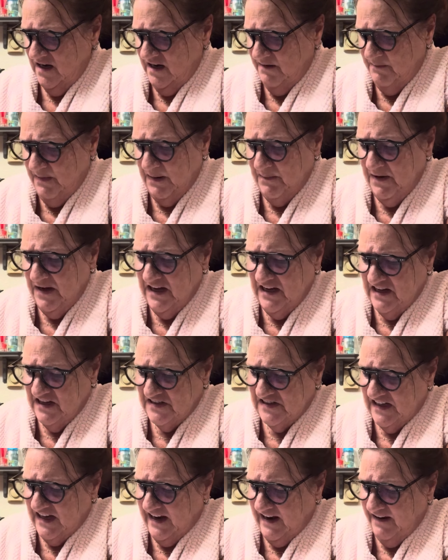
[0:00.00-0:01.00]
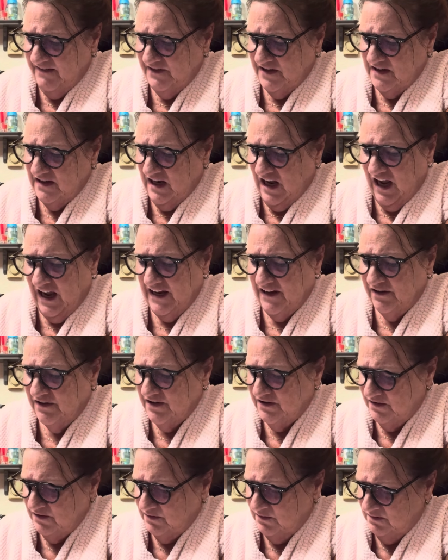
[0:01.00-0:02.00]
Maybe he doesn't have it. I don't
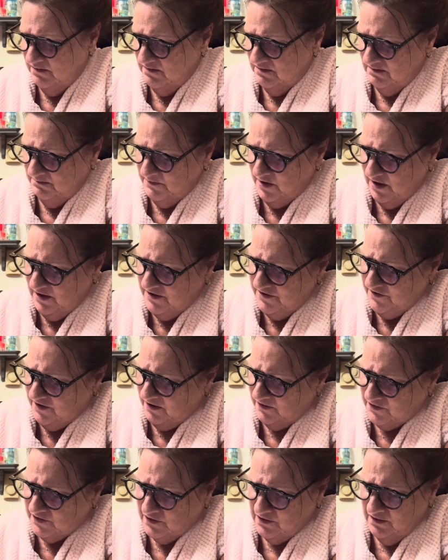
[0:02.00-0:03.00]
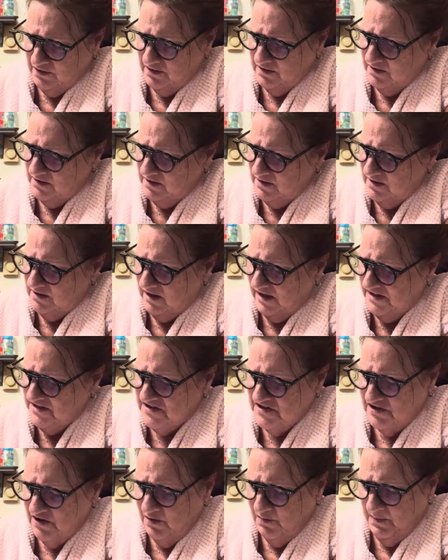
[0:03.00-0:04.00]
know. I'm not a doctor. I
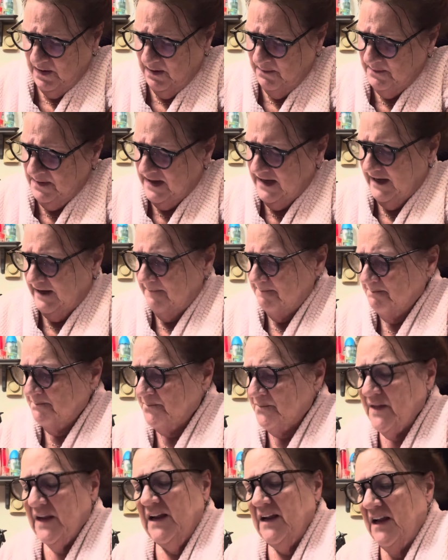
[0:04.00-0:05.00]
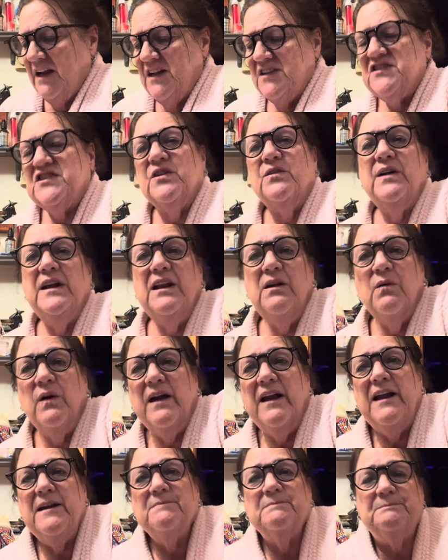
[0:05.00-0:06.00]
just know about me. So
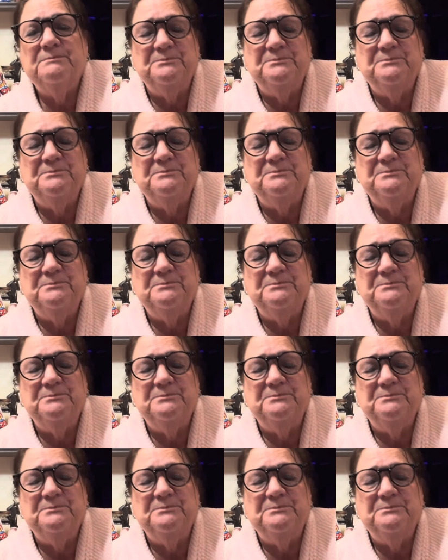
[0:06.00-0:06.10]
anyway,